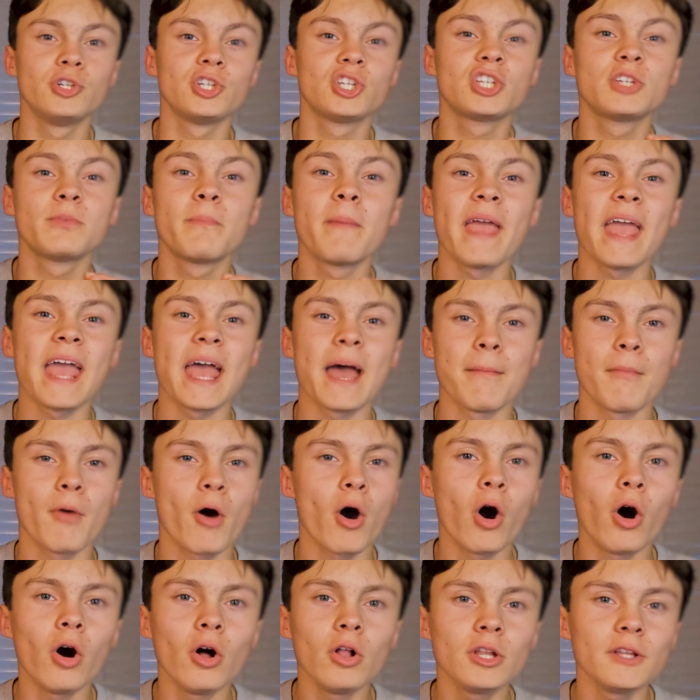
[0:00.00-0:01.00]
just spam
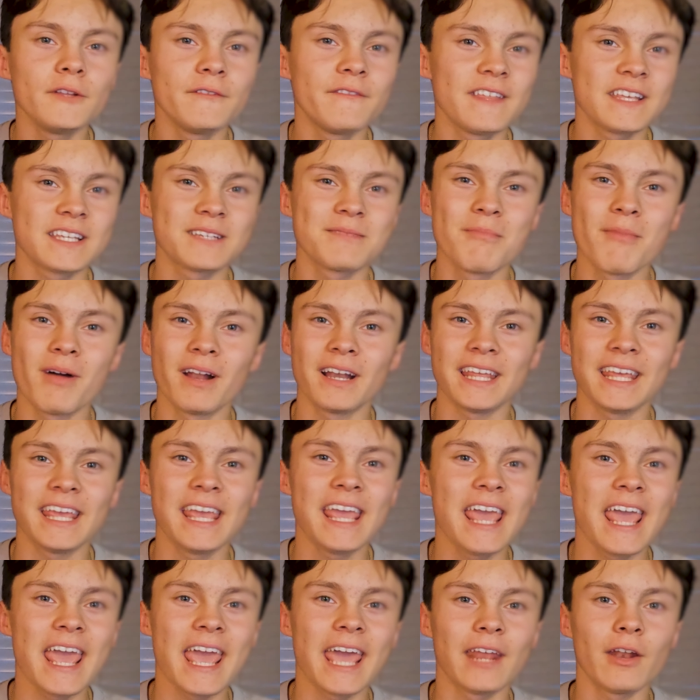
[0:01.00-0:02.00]
all of this money
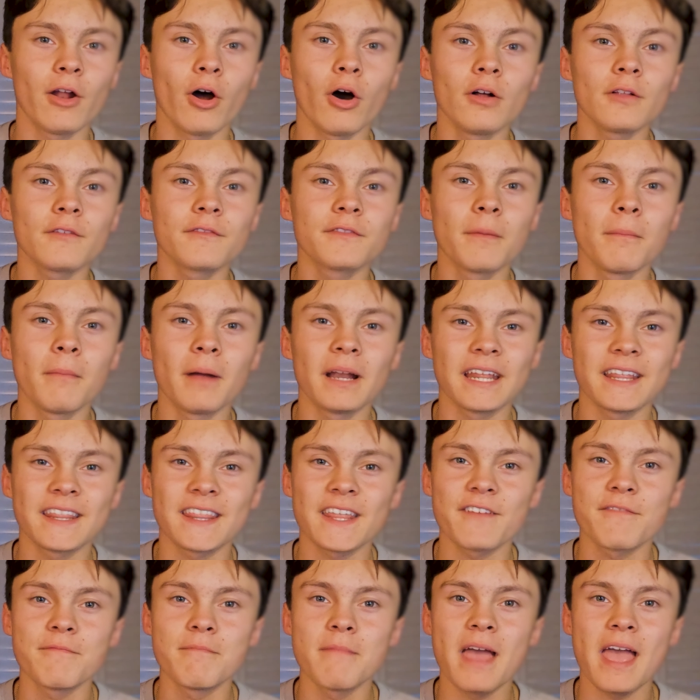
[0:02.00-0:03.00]
and all of the money
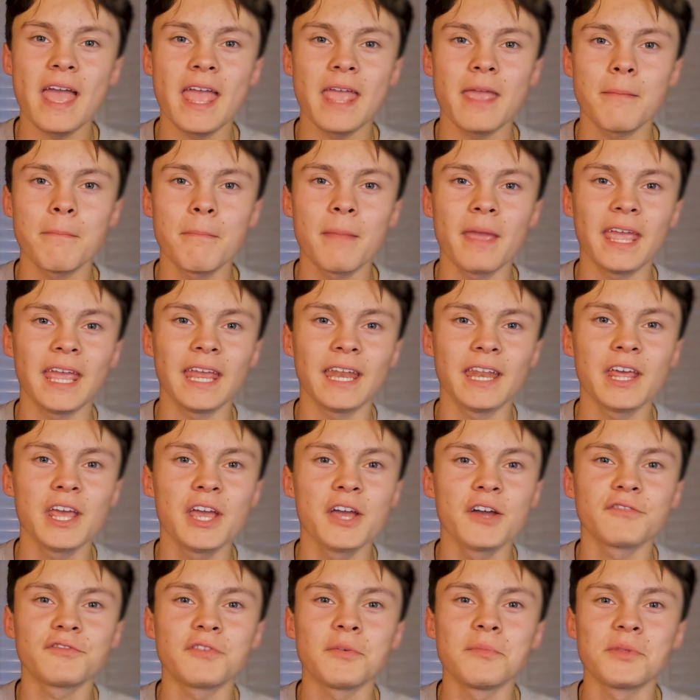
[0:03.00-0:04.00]
they've made
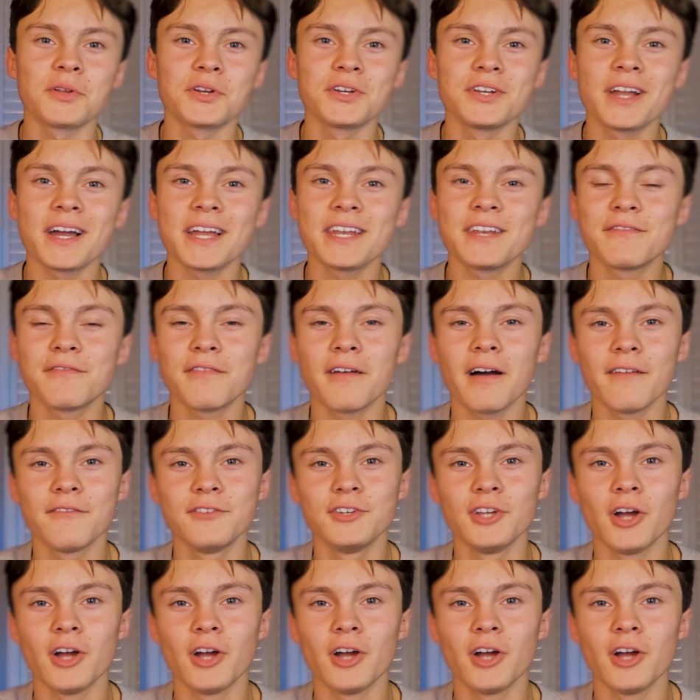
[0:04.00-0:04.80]
from their 9-to-5